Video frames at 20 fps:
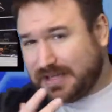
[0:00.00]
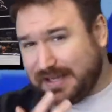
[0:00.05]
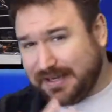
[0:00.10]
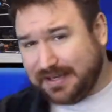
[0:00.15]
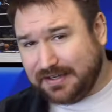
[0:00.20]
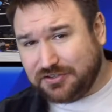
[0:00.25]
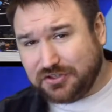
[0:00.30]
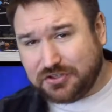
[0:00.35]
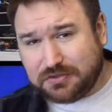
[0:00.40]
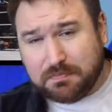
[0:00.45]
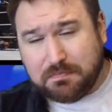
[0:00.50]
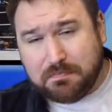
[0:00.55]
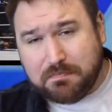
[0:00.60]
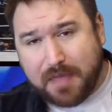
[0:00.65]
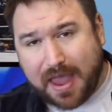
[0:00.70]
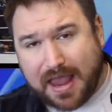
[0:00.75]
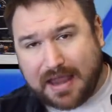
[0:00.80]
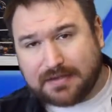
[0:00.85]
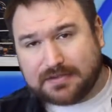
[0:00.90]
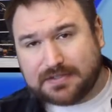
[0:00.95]
And it just
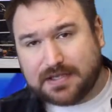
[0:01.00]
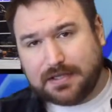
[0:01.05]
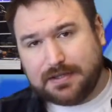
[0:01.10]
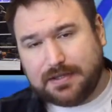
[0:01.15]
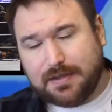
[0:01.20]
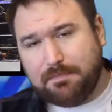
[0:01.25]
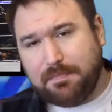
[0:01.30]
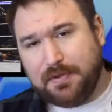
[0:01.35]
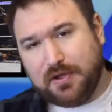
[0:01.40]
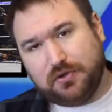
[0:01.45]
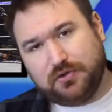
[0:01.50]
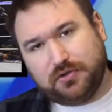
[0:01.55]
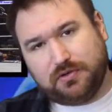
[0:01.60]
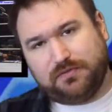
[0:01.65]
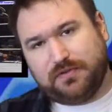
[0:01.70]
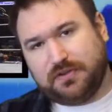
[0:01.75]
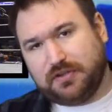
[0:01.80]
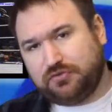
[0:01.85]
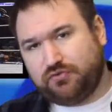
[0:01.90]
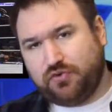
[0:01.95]
makes the build up
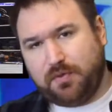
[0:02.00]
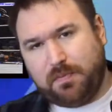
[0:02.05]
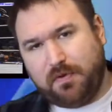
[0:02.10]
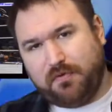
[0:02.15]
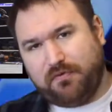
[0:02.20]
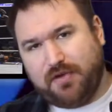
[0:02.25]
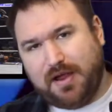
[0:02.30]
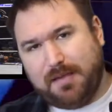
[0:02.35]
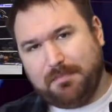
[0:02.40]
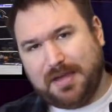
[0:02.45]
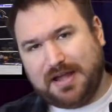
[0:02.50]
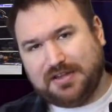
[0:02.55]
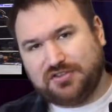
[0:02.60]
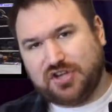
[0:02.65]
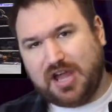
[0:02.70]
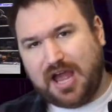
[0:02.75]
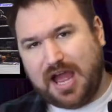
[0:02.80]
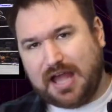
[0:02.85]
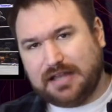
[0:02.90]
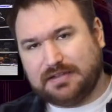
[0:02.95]
for the triple threat
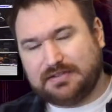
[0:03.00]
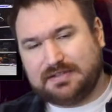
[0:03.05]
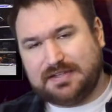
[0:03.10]
match at